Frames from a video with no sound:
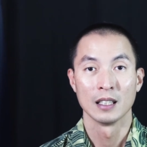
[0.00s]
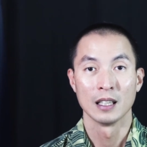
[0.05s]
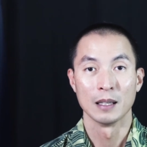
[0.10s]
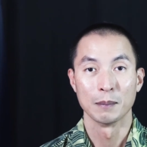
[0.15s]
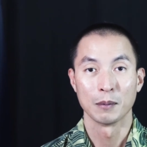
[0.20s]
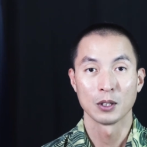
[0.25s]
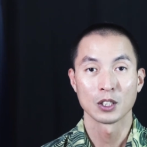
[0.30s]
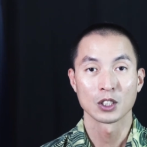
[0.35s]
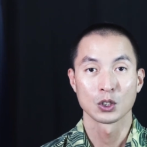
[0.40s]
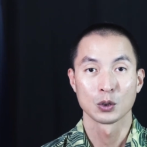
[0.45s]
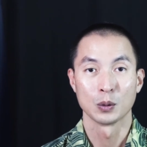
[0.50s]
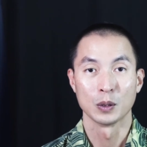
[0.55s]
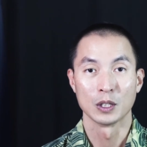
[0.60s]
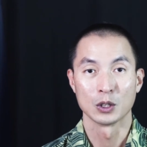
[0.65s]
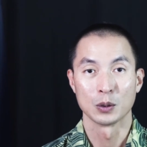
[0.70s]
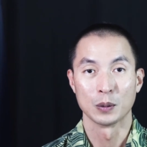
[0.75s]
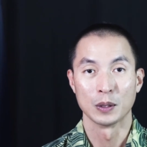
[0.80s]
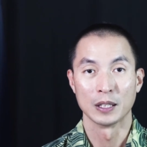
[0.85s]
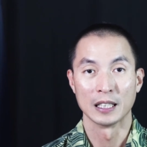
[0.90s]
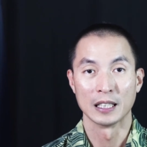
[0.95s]
In March
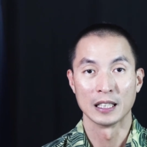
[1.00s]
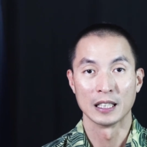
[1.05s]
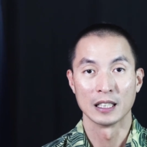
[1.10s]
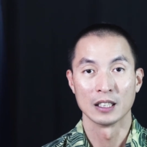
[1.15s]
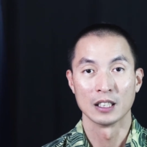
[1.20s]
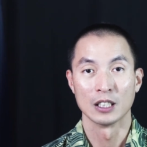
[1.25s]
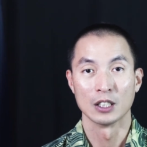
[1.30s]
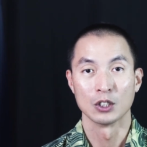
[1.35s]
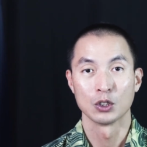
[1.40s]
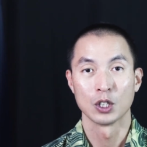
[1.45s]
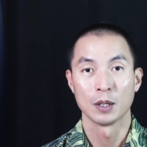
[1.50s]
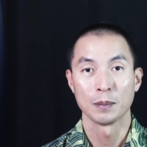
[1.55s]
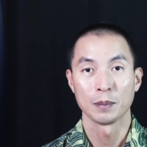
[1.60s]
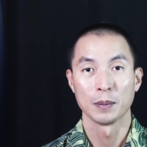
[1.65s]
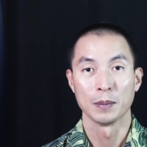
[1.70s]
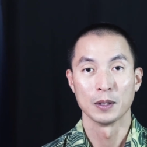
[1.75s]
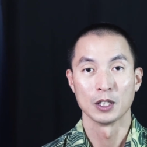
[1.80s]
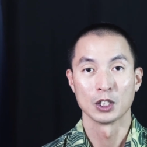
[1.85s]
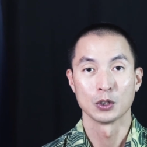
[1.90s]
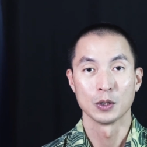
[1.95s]
2020, the Trump
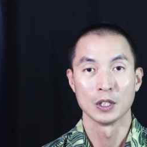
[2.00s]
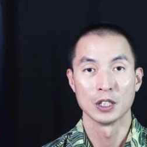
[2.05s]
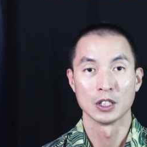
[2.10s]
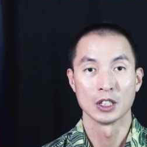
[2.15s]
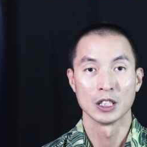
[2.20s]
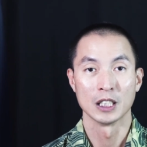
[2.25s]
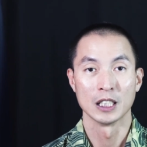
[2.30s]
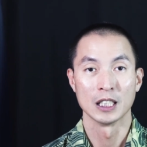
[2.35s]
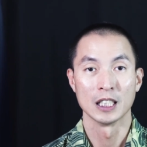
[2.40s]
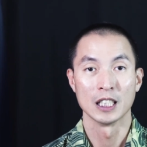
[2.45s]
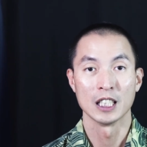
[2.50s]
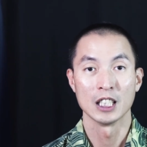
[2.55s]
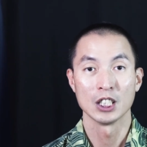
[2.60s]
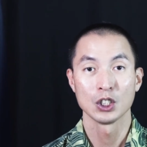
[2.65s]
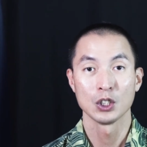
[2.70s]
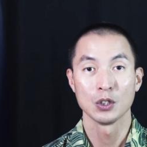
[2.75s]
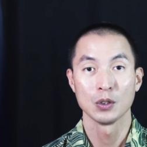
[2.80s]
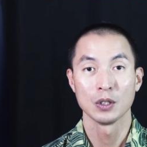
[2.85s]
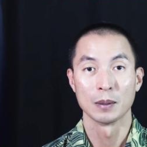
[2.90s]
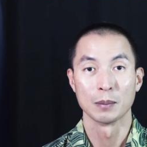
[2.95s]
administration
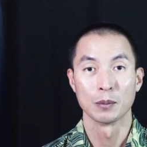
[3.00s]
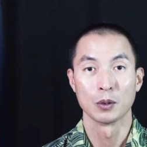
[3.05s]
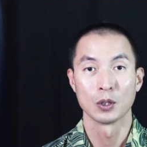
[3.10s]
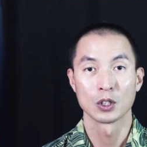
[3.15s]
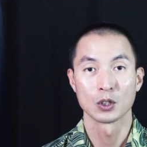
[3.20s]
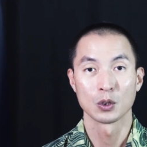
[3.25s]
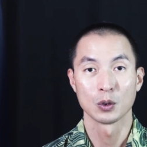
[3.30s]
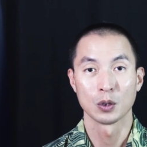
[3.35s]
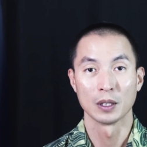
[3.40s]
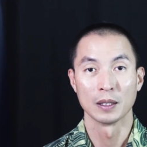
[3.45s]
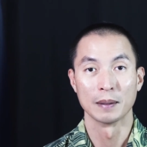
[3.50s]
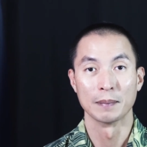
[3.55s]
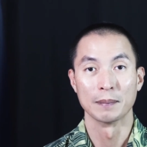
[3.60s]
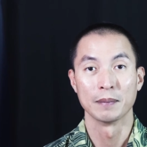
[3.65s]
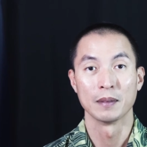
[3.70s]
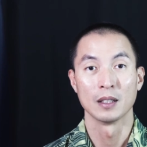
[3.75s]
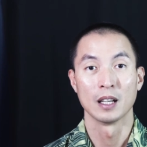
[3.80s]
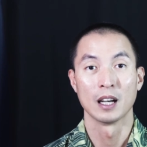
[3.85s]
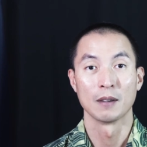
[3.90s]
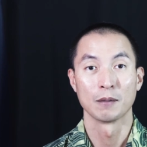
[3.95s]
issued a
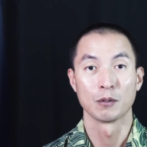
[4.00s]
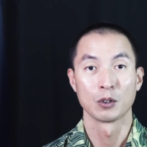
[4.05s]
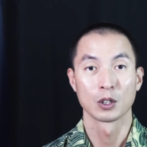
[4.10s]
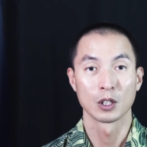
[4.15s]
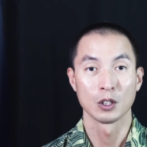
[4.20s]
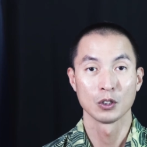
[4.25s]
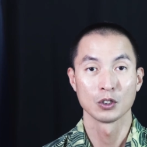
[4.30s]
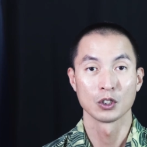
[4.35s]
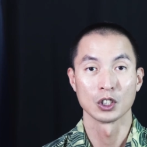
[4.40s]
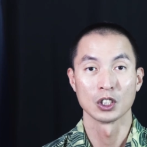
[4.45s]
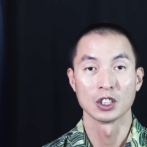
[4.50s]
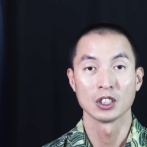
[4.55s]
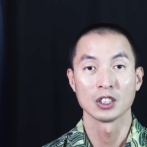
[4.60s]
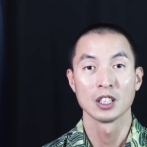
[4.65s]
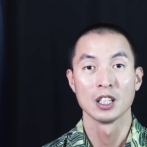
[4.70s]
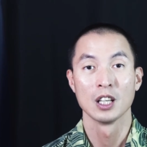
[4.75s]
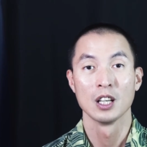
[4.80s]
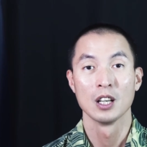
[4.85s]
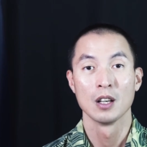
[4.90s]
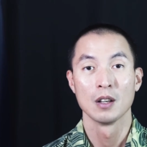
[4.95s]
moratorium on
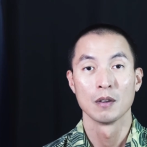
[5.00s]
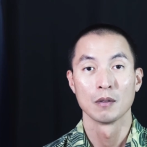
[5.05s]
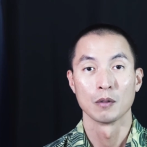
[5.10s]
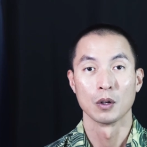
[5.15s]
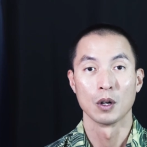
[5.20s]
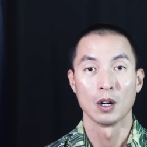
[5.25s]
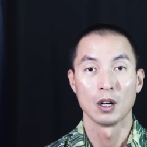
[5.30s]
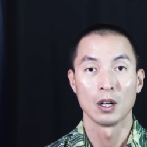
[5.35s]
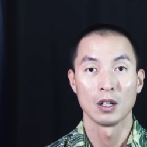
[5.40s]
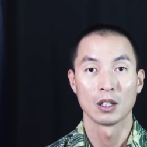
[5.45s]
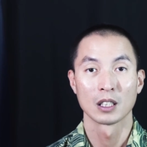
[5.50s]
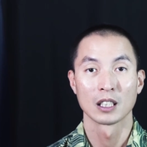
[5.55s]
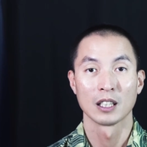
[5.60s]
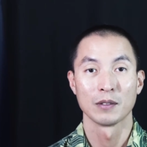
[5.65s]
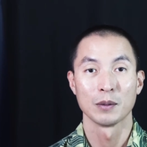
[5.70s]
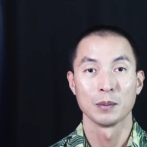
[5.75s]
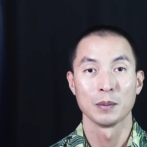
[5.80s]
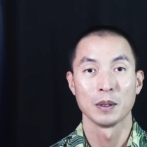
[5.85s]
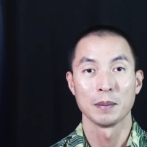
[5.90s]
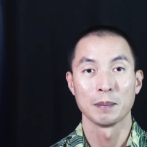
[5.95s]
foreclosures for all
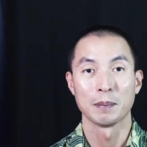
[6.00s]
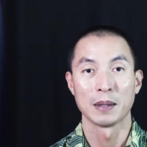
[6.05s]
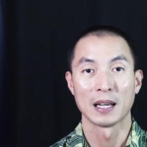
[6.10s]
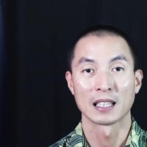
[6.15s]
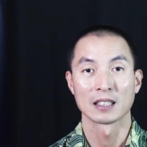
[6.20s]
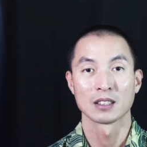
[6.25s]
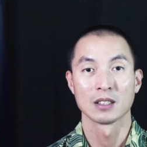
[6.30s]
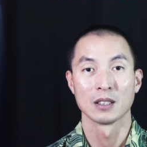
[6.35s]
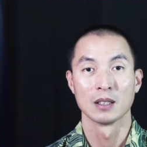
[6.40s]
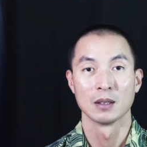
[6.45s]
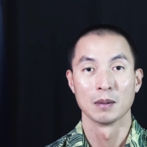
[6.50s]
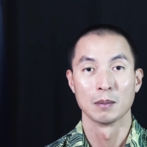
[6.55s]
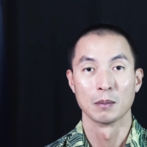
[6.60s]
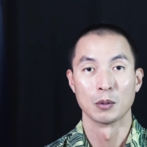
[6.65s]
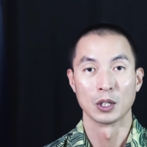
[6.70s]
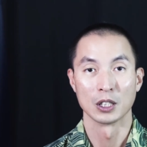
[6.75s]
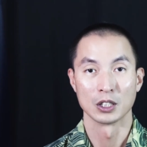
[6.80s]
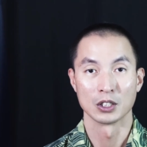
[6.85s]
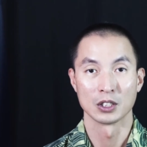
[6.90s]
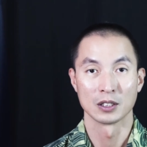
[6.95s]
government backed
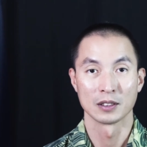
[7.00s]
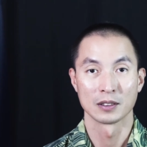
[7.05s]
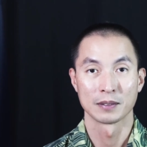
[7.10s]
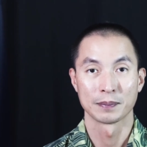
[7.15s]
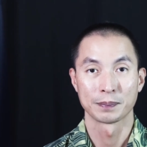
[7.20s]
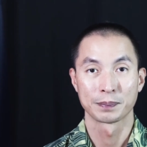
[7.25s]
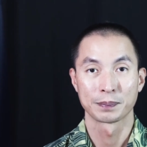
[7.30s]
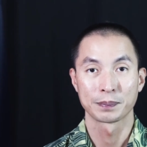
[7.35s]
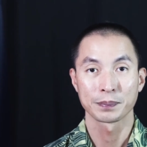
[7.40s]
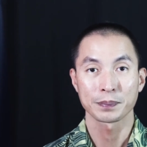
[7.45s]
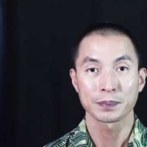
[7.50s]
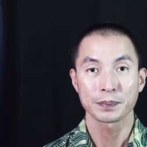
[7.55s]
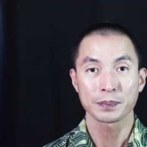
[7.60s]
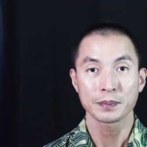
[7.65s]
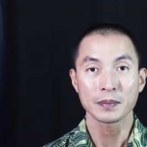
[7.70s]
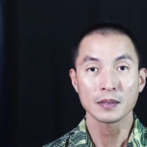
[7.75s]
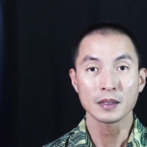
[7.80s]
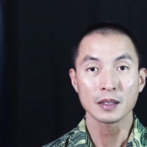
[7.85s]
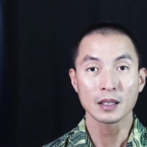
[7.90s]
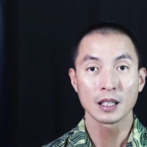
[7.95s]
mortgages.
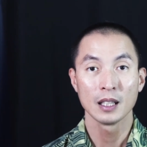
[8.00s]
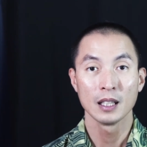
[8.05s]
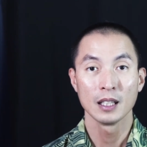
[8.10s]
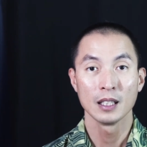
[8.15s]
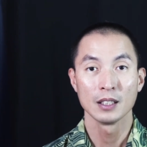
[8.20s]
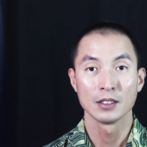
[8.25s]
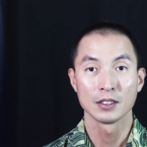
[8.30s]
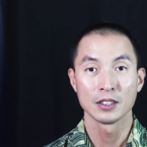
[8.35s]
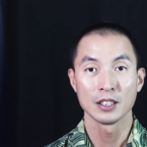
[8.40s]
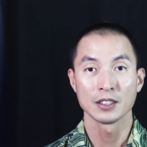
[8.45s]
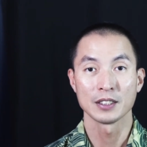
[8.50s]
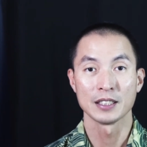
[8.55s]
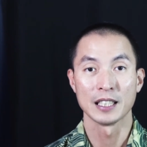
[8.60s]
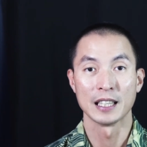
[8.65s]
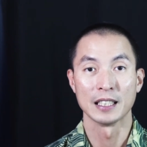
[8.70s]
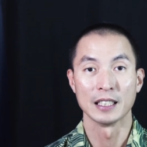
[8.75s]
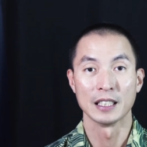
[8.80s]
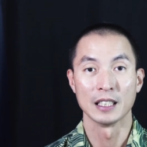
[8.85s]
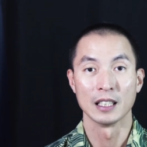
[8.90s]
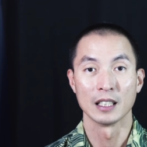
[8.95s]
Since
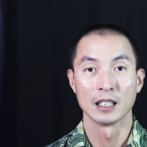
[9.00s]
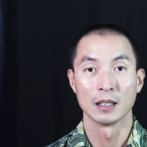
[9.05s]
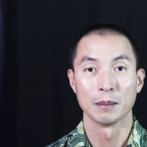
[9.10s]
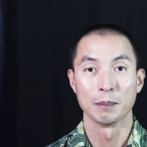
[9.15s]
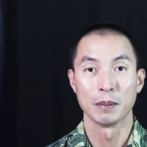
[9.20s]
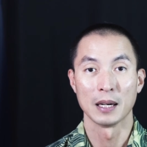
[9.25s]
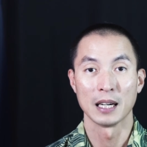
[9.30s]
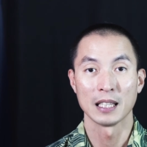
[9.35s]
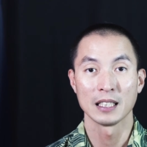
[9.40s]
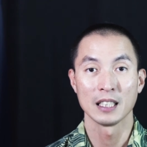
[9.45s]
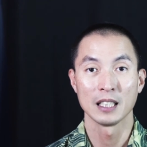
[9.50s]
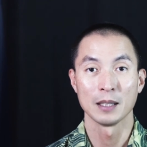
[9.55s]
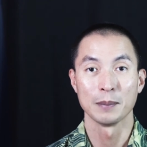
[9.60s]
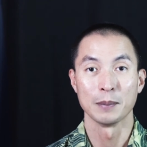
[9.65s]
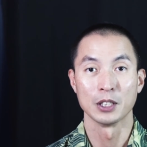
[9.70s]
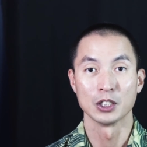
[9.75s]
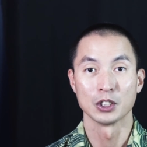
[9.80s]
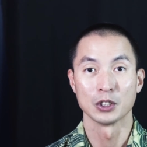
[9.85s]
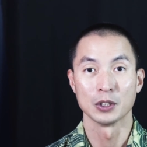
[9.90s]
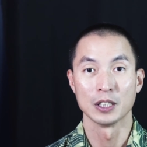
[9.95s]
then, the Biden
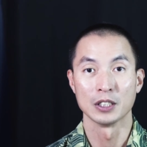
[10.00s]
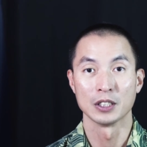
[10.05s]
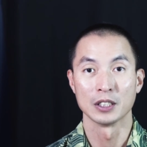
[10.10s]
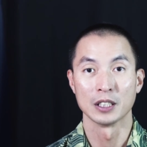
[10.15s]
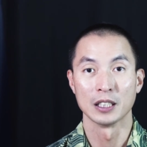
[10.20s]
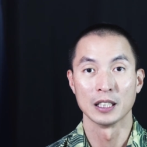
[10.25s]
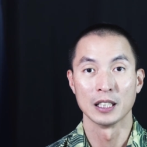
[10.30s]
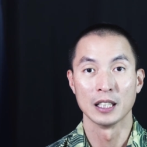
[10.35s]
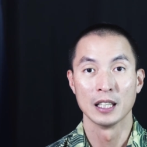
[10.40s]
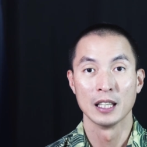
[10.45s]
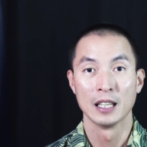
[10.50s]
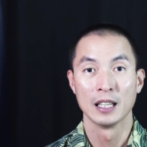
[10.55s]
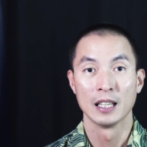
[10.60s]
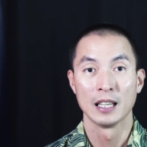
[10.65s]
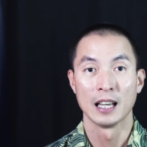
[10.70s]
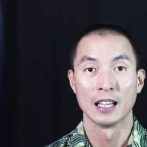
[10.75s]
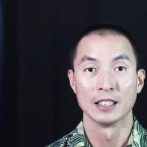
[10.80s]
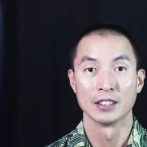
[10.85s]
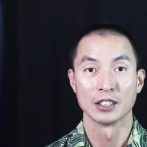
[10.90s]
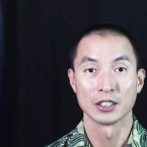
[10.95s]
administration
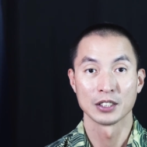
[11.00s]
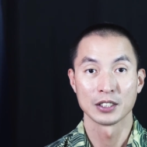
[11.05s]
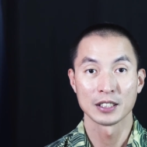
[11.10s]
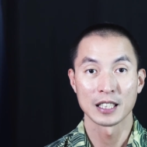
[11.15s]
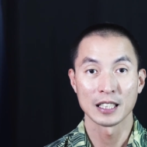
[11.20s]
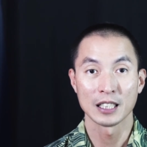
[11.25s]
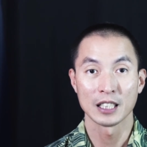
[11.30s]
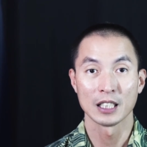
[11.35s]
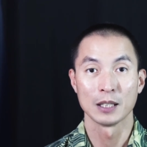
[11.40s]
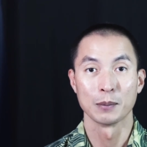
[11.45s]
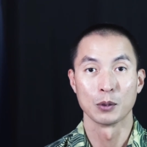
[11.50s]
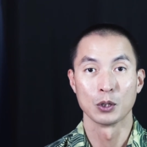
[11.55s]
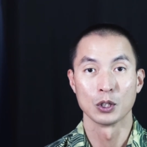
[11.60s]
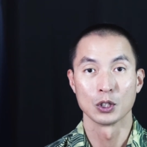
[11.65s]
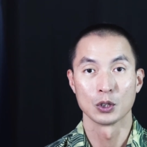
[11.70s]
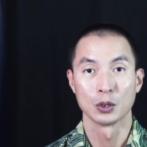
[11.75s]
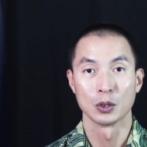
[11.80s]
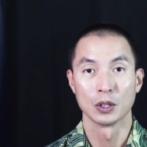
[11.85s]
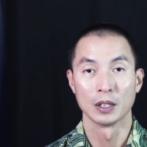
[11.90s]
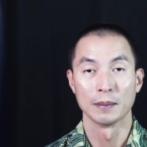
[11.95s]
has extended the
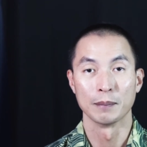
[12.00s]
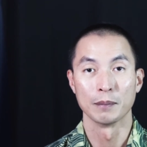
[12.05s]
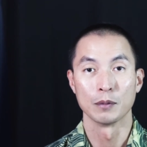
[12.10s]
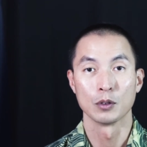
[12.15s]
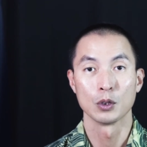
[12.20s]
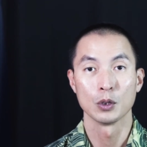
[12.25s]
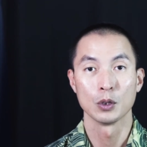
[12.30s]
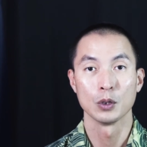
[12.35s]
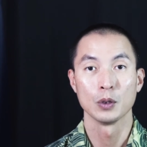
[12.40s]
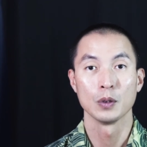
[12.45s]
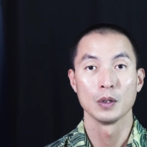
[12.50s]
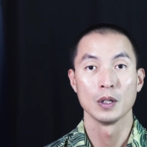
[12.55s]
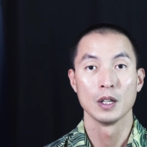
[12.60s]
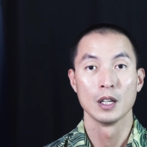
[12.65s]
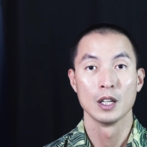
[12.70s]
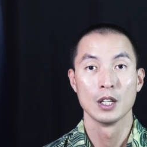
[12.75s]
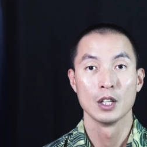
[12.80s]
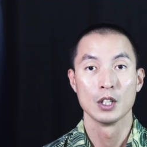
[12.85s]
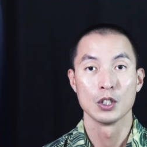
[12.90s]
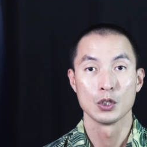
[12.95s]
moratorium through
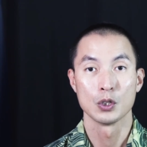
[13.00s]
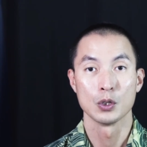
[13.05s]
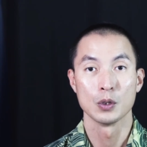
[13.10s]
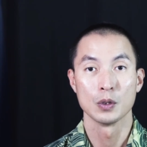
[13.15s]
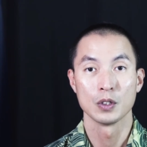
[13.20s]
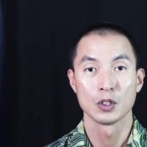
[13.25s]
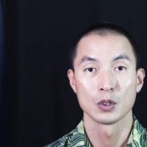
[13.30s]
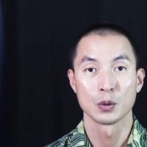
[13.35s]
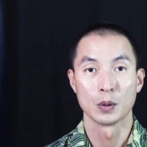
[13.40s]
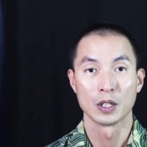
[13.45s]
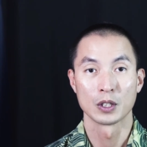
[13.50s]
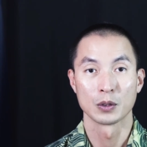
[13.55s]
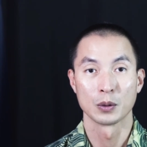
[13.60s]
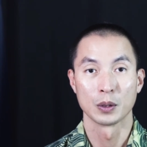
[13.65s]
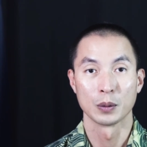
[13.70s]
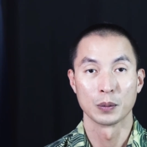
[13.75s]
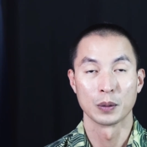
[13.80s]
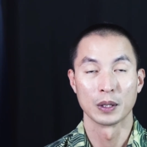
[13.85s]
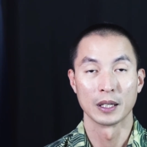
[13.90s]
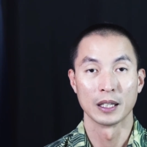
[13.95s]
June
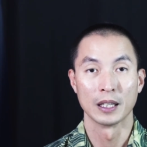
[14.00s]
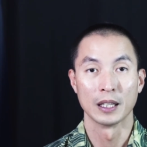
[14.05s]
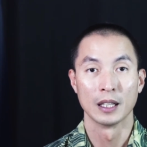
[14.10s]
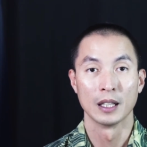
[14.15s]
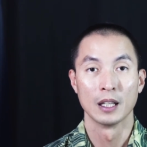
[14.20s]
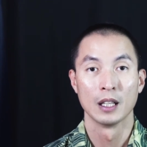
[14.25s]
2021.